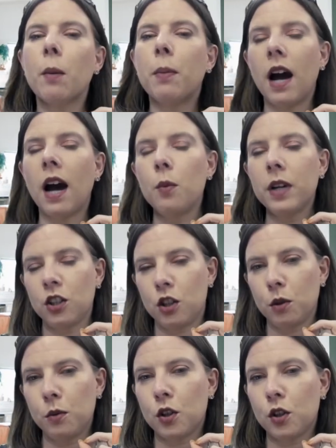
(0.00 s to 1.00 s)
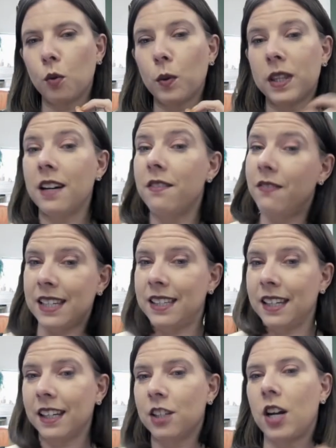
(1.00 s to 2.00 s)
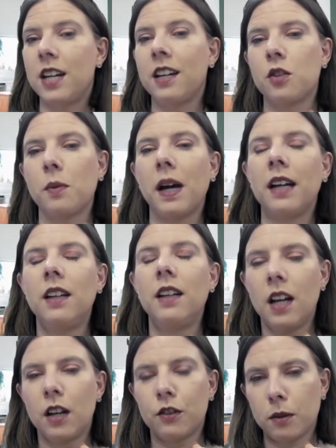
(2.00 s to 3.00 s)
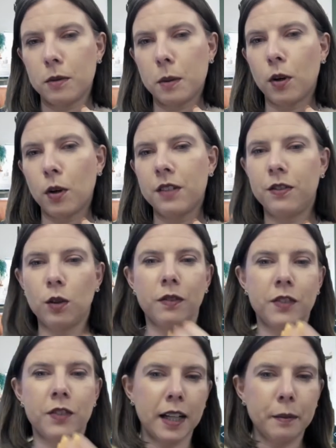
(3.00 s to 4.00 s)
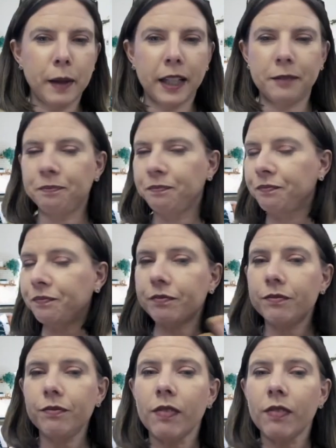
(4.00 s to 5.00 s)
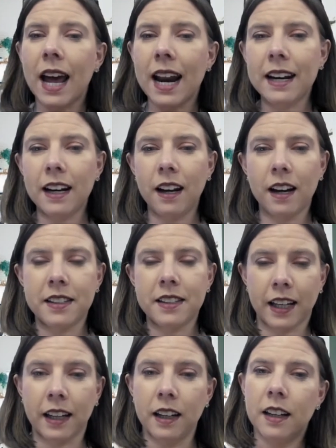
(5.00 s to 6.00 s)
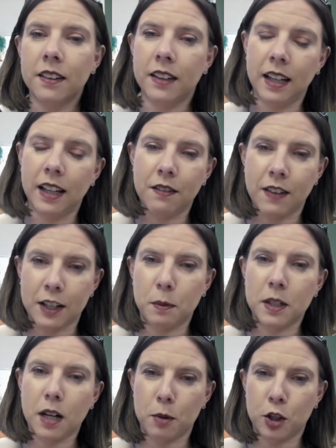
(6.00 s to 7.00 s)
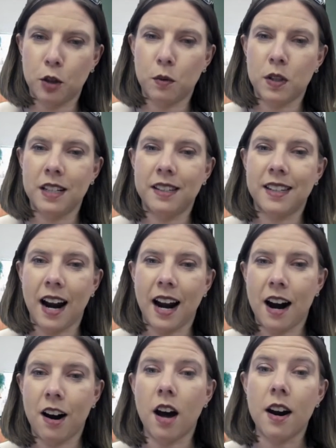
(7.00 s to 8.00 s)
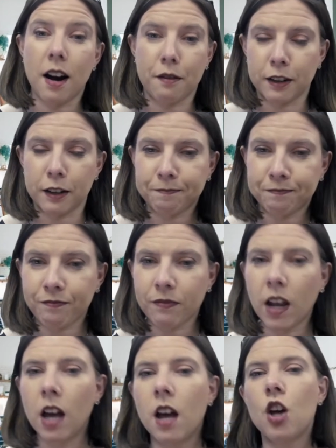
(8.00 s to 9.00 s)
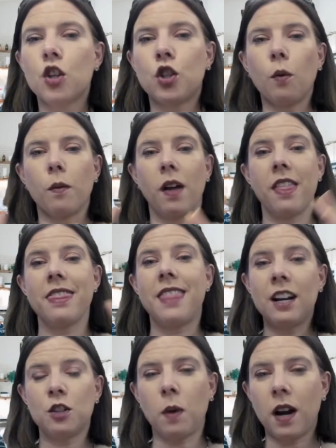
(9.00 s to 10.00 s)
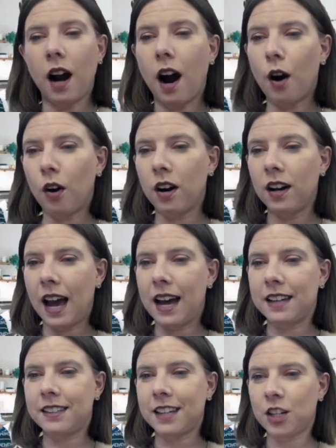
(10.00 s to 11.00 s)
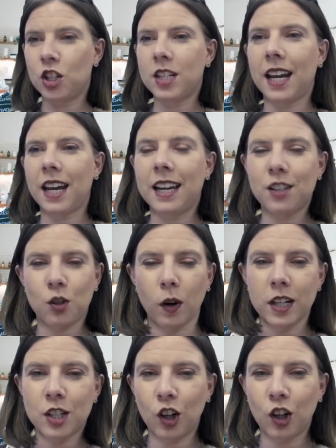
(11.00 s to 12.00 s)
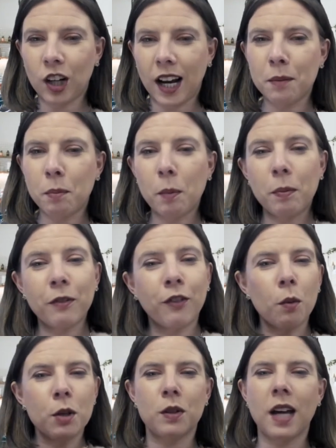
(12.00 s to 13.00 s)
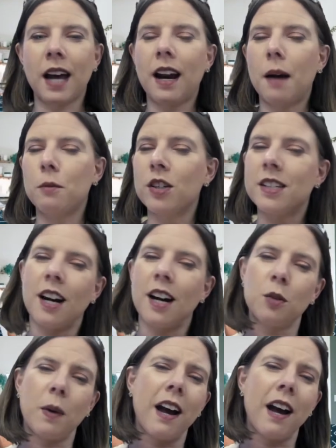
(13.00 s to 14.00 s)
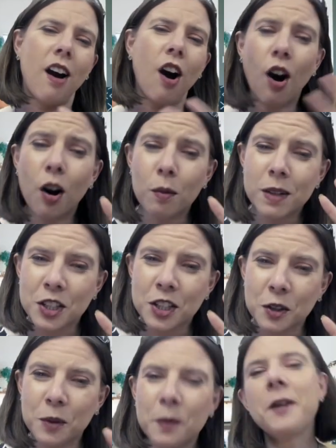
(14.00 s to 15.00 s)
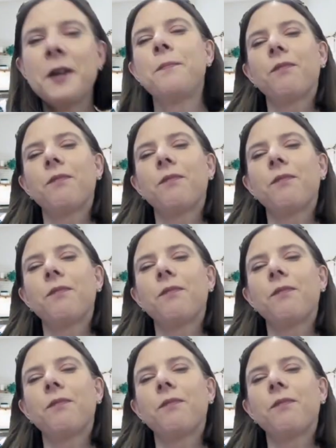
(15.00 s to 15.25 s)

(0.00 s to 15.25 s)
but how we can do so with an investing agenda as well, from the point of view of timing and analysing the investment opportunities that are on offer. So that is what our uh, session today is going to look like. But before we do that, I'm going to start the way I always do,